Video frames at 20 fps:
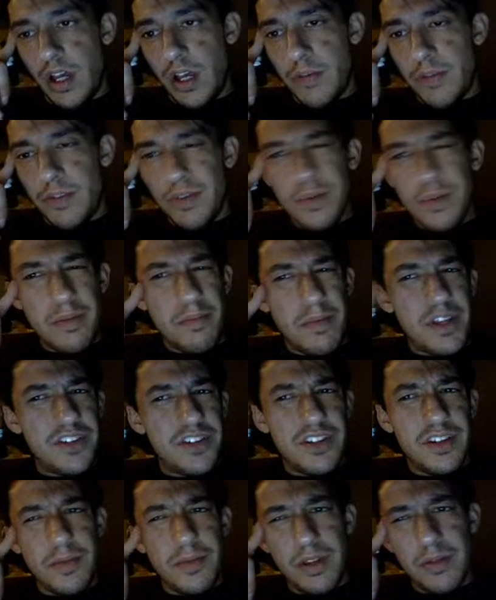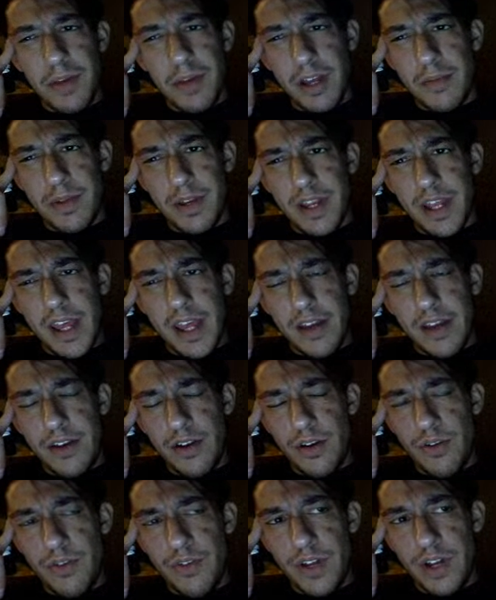Somebody mentioned to me it might have been
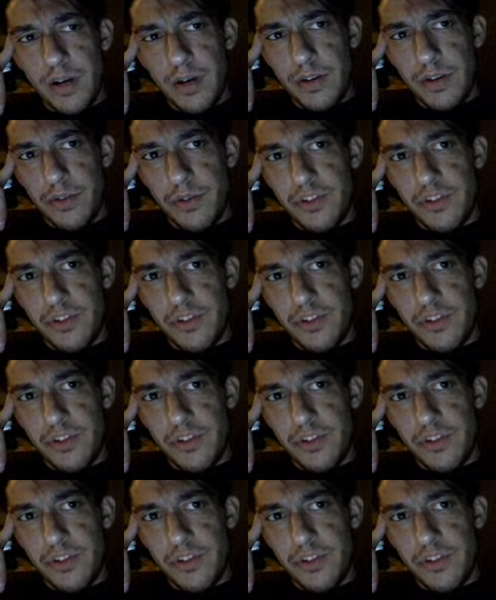adenovirus,